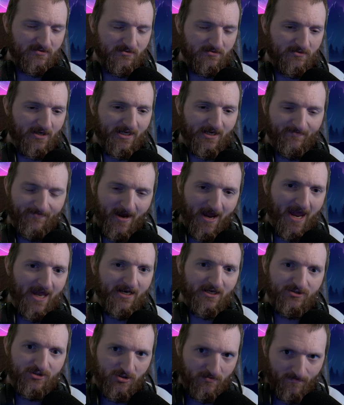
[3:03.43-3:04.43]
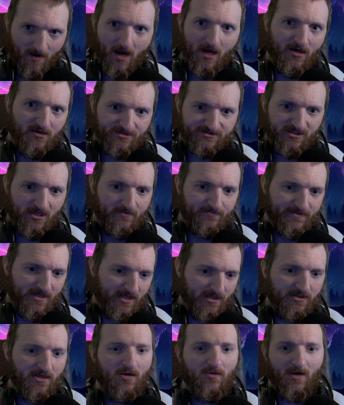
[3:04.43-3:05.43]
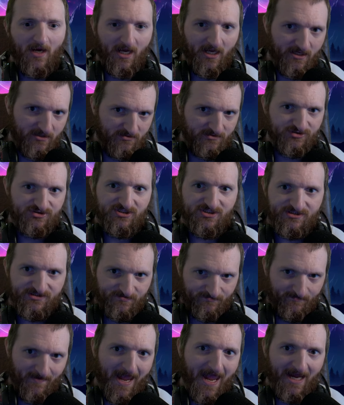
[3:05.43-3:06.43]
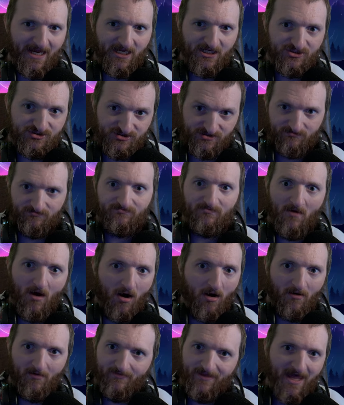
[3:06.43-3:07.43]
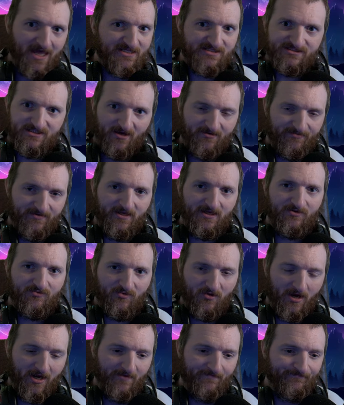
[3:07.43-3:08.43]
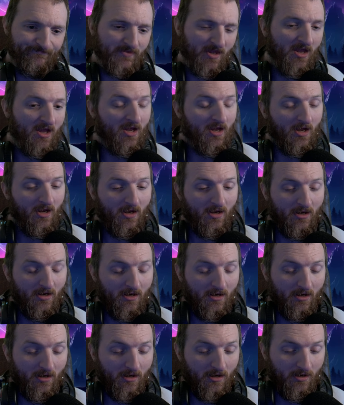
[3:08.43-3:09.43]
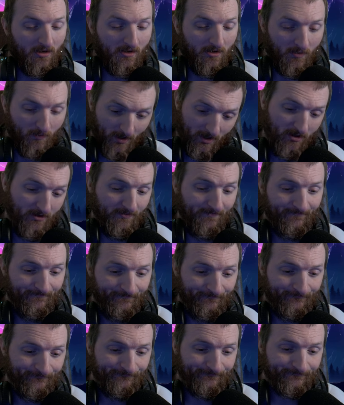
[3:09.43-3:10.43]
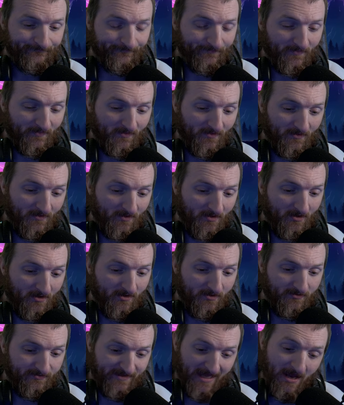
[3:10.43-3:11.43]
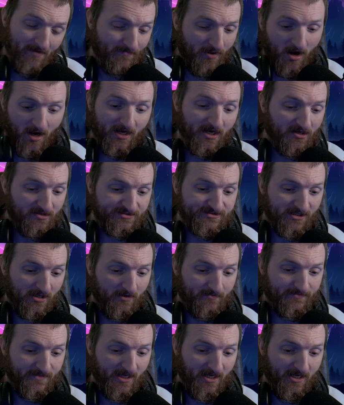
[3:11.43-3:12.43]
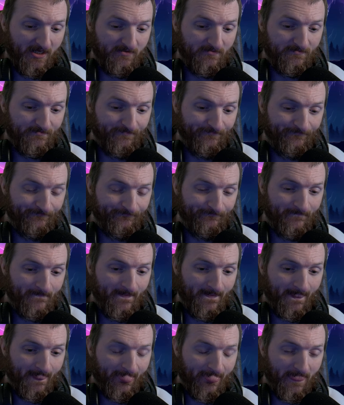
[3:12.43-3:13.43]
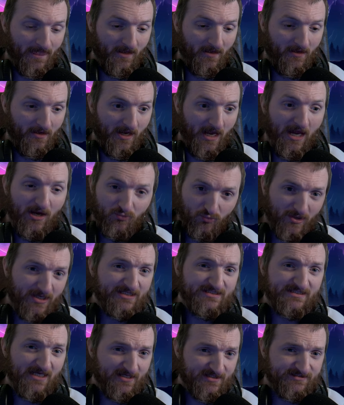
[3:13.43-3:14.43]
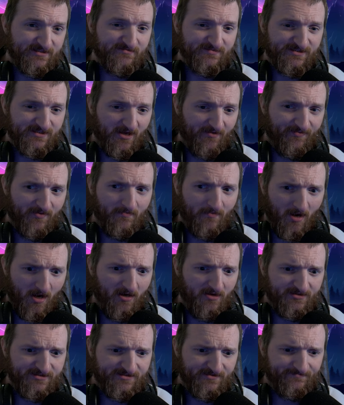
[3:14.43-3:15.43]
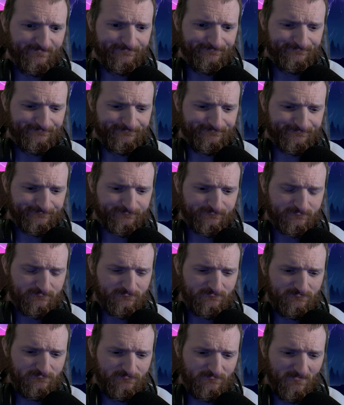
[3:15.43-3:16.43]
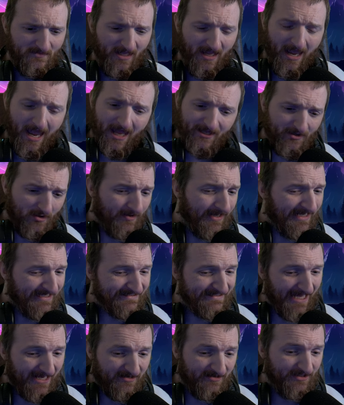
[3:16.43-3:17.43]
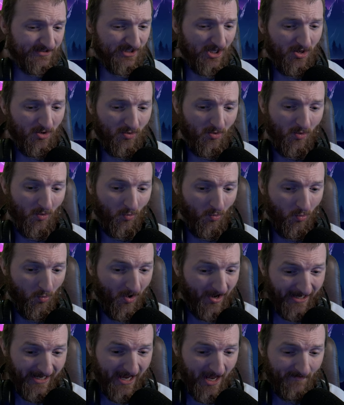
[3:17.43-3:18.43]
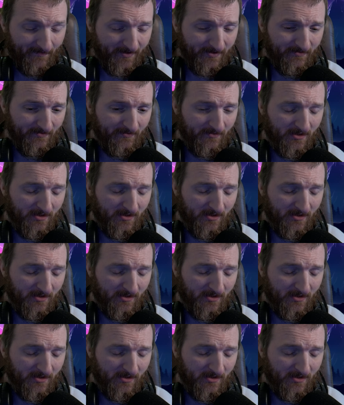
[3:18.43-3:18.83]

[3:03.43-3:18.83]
Like if I had a new BIOS update, go ahead and just package all of that stuff in, right? Well, that BIOS update, it resets some stuff in BIOS. I don't exactly know what happened,